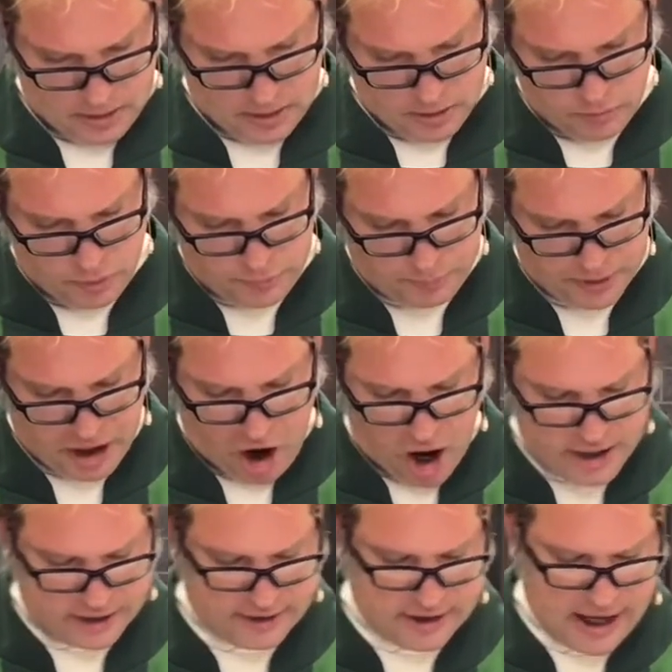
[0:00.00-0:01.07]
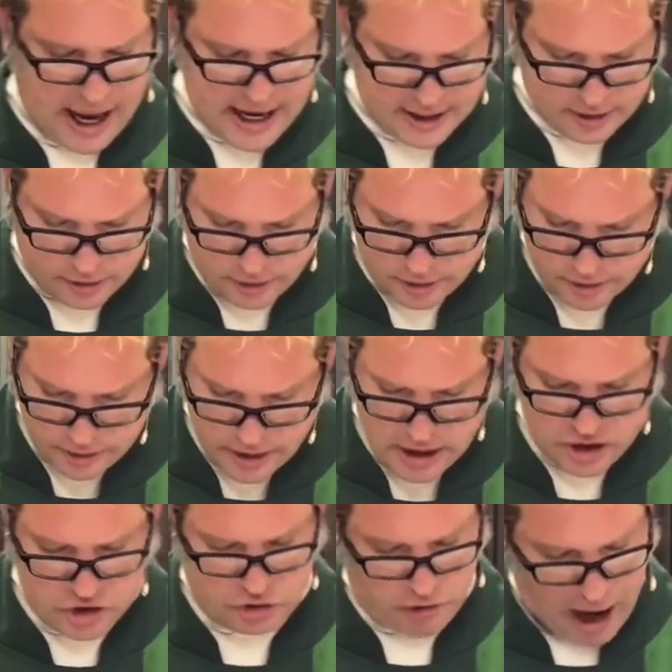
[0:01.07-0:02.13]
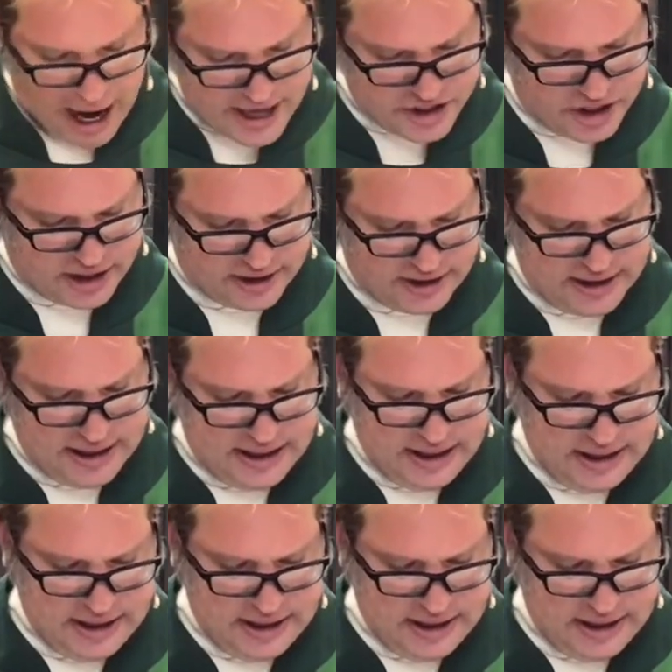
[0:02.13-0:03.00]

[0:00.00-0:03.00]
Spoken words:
with Breonna Taylor tragically